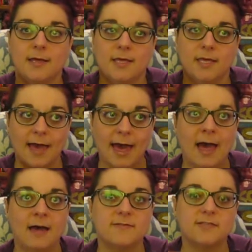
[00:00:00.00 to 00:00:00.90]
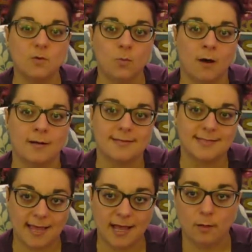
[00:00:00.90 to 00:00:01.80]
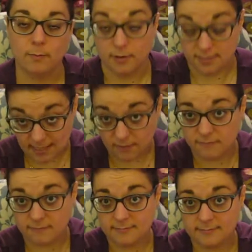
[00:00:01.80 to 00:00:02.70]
you have to want to help yourself.